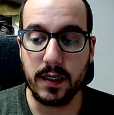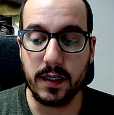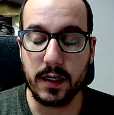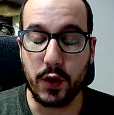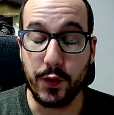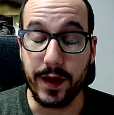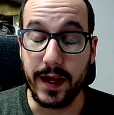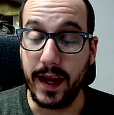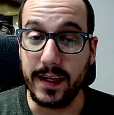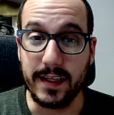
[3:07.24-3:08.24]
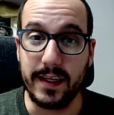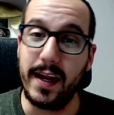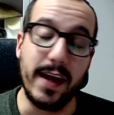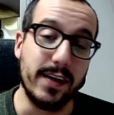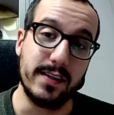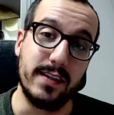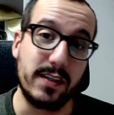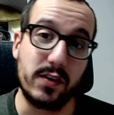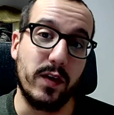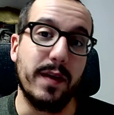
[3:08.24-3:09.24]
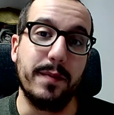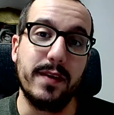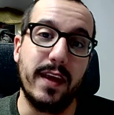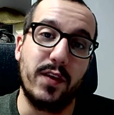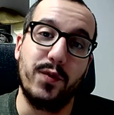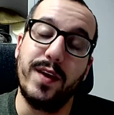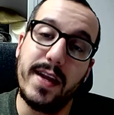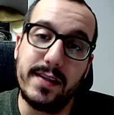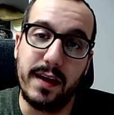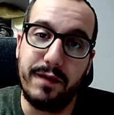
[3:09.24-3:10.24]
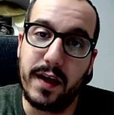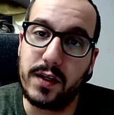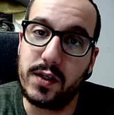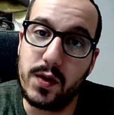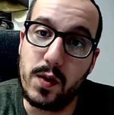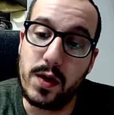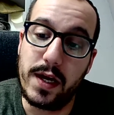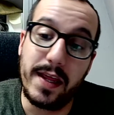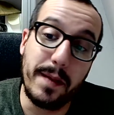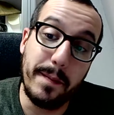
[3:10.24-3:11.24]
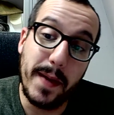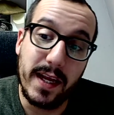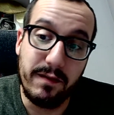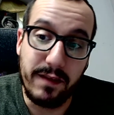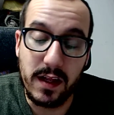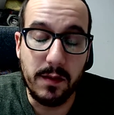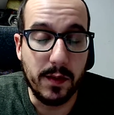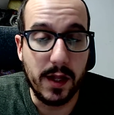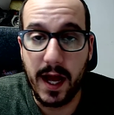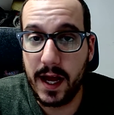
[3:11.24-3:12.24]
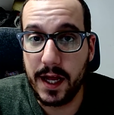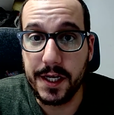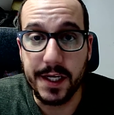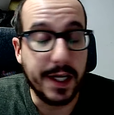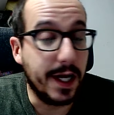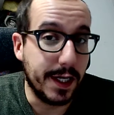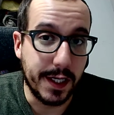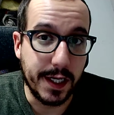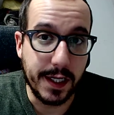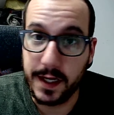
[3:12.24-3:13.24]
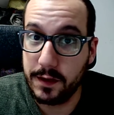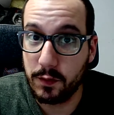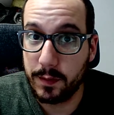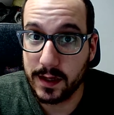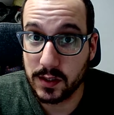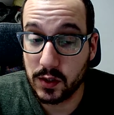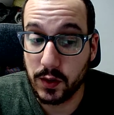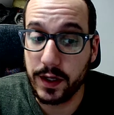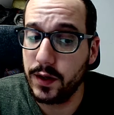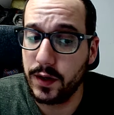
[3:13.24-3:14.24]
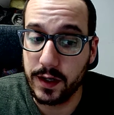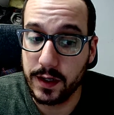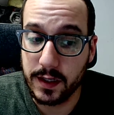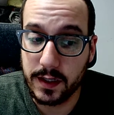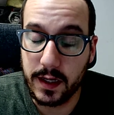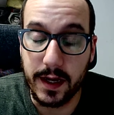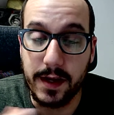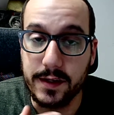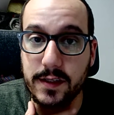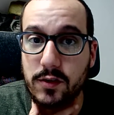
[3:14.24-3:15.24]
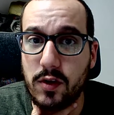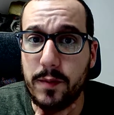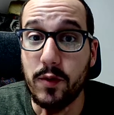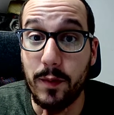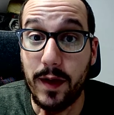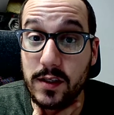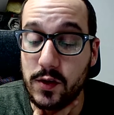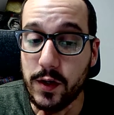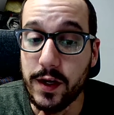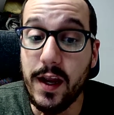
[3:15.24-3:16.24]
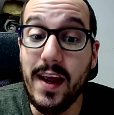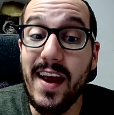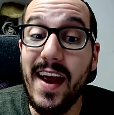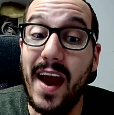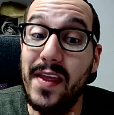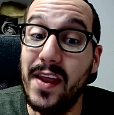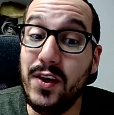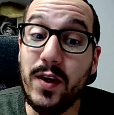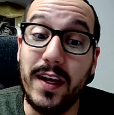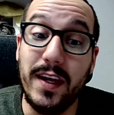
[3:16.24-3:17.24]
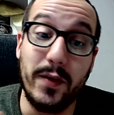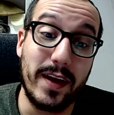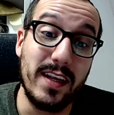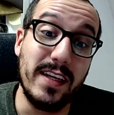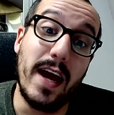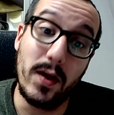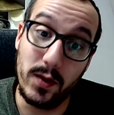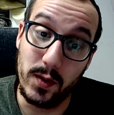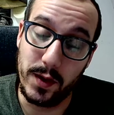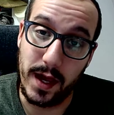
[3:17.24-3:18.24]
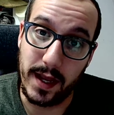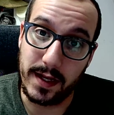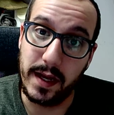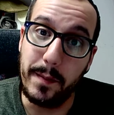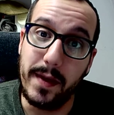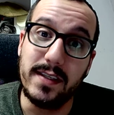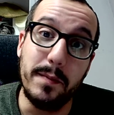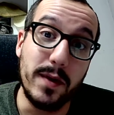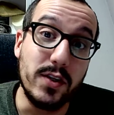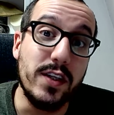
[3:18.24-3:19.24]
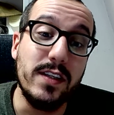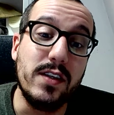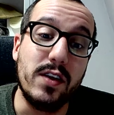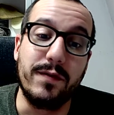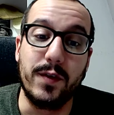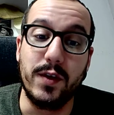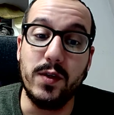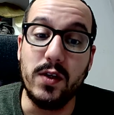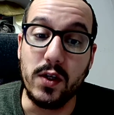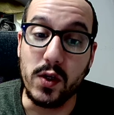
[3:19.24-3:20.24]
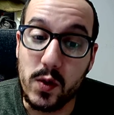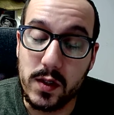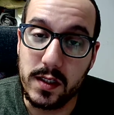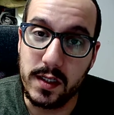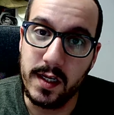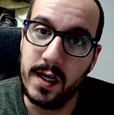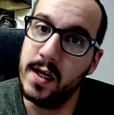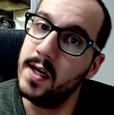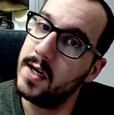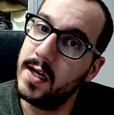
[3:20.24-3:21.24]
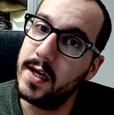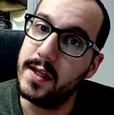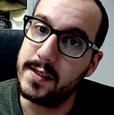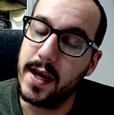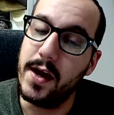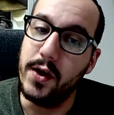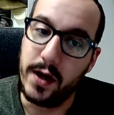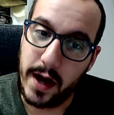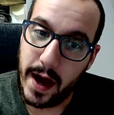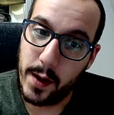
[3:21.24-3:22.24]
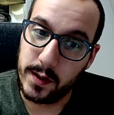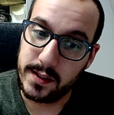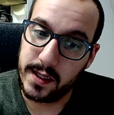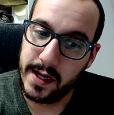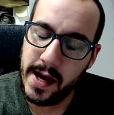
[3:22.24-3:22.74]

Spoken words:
create an analysis script that creates that factor score and then make it available on a data repository or an analysis script repository, and then you can directly download that, it makes it much easier for you to use the scale, I would say.